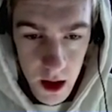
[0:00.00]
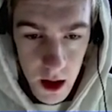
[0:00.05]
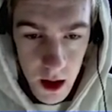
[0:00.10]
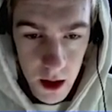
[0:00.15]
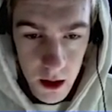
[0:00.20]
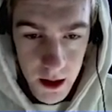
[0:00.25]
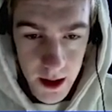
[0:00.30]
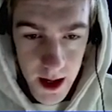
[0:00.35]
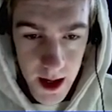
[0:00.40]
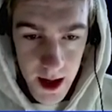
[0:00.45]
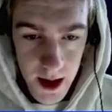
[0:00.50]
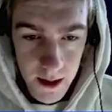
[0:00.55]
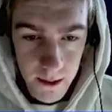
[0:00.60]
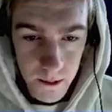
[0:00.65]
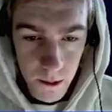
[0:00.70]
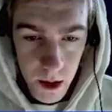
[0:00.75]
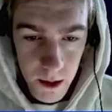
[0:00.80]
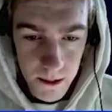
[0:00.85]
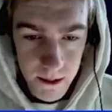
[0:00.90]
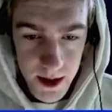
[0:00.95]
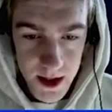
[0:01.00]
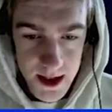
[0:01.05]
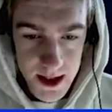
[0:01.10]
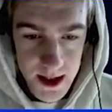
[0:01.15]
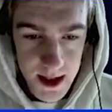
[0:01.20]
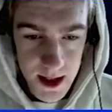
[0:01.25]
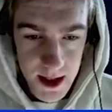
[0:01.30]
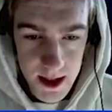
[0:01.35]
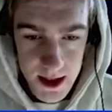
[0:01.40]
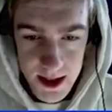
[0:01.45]
Okay, well, there's
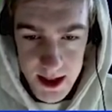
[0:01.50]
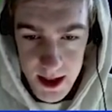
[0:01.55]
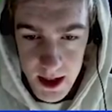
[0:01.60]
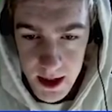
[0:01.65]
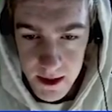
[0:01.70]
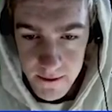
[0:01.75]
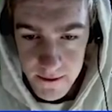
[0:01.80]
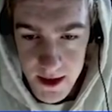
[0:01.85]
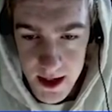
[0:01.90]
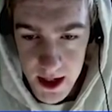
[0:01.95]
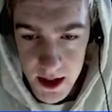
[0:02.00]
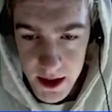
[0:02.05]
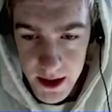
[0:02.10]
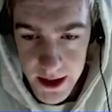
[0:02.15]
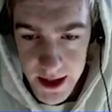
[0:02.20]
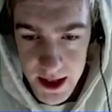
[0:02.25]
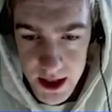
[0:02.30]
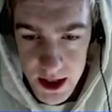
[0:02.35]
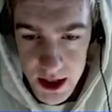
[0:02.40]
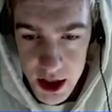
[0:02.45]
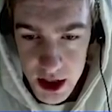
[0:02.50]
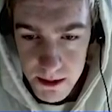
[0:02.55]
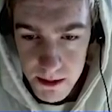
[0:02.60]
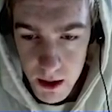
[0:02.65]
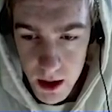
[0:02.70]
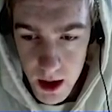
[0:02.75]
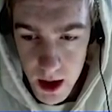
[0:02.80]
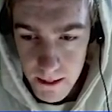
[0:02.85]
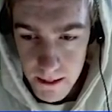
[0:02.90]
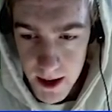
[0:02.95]
the second of death. Let's just
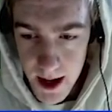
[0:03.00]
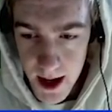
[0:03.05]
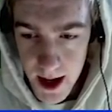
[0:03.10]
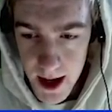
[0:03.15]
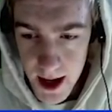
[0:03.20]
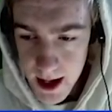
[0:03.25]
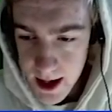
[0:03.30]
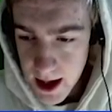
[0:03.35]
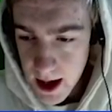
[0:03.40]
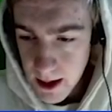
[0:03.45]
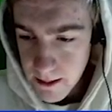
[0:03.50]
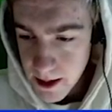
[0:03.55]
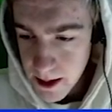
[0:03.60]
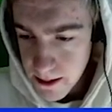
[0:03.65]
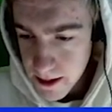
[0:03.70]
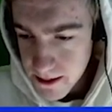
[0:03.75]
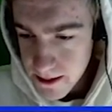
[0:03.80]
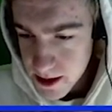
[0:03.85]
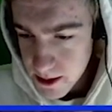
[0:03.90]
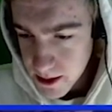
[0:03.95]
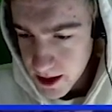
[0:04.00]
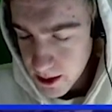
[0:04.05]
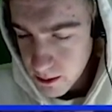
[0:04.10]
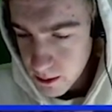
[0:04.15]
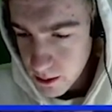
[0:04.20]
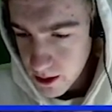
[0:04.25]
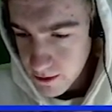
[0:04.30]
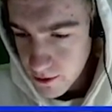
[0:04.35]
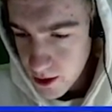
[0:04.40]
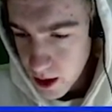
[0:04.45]
put up a... How many pips do we need?
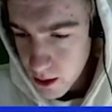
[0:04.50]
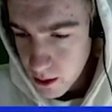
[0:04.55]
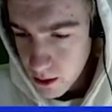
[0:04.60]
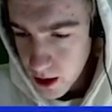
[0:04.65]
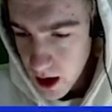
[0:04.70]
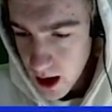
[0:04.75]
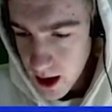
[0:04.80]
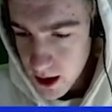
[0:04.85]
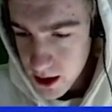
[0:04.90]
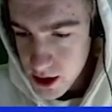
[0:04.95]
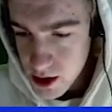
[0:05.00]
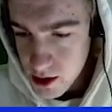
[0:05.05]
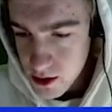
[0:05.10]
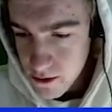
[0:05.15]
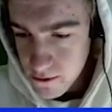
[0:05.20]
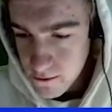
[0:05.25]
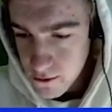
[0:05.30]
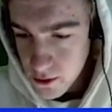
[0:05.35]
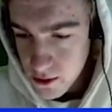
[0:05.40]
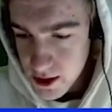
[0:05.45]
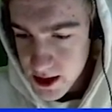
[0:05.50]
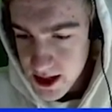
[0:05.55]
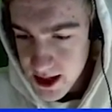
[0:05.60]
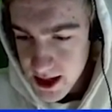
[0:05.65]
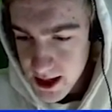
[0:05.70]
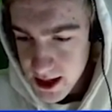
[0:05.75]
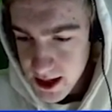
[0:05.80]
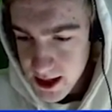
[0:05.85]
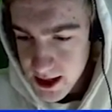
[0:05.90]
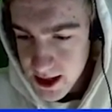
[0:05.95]
We've got 2, 4,
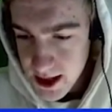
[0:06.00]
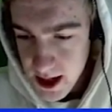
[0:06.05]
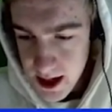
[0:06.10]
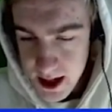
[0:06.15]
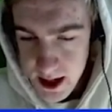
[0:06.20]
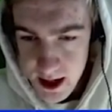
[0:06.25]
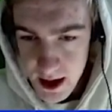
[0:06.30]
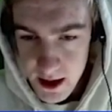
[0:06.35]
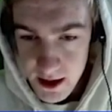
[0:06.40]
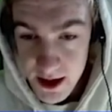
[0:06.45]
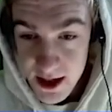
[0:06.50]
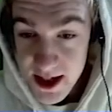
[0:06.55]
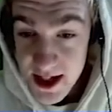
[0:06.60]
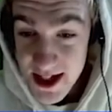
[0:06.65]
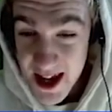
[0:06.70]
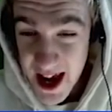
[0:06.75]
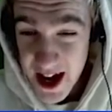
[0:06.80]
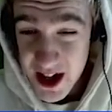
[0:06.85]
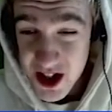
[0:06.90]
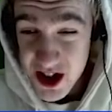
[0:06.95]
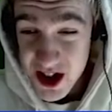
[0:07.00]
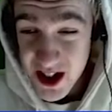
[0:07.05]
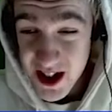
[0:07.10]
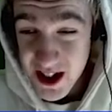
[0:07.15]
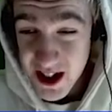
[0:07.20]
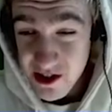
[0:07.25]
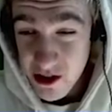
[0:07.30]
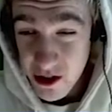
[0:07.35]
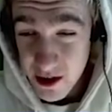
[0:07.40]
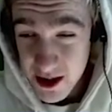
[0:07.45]
6. This is actually a
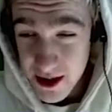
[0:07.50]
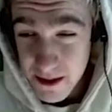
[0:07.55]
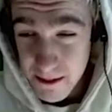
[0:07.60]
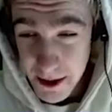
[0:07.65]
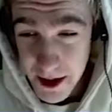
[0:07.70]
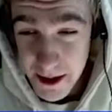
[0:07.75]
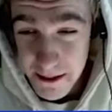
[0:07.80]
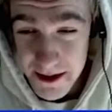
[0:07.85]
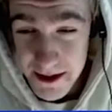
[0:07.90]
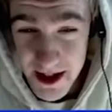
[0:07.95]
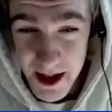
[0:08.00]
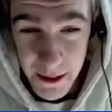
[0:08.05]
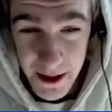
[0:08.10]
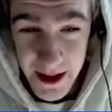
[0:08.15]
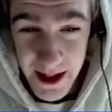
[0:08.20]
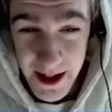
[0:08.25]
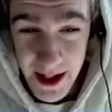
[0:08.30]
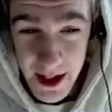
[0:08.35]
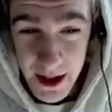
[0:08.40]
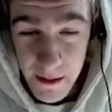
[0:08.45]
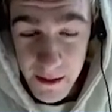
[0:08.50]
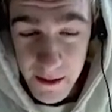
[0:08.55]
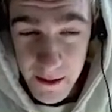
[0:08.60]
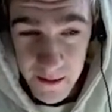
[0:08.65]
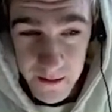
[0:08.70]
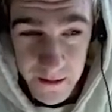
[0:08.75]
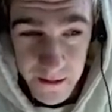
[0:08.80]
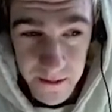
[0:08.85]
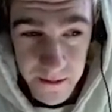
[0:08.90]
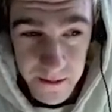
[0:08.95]
lot of pips that we need.
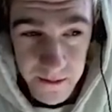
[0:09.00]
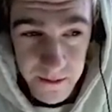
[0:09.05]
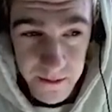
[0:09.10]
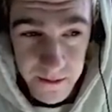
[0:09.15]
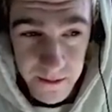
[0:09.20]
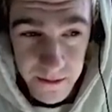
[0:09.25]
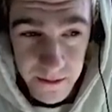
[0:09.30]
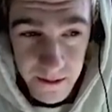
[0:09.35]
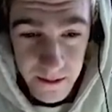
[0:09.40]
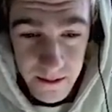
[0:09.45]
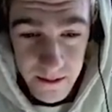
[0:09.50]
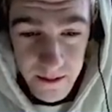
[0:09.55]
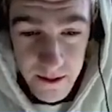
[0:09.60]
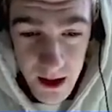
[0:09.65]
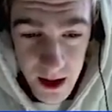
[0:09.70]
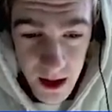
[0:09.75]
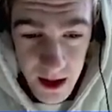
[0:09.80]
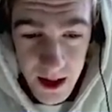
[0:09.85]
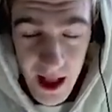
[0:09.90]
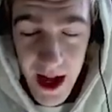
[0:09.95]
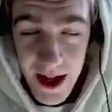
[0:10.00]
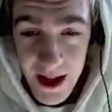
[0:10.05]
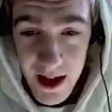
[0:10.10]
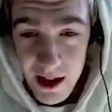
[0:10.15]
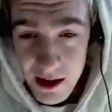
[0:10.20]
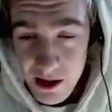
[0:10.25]
Like, a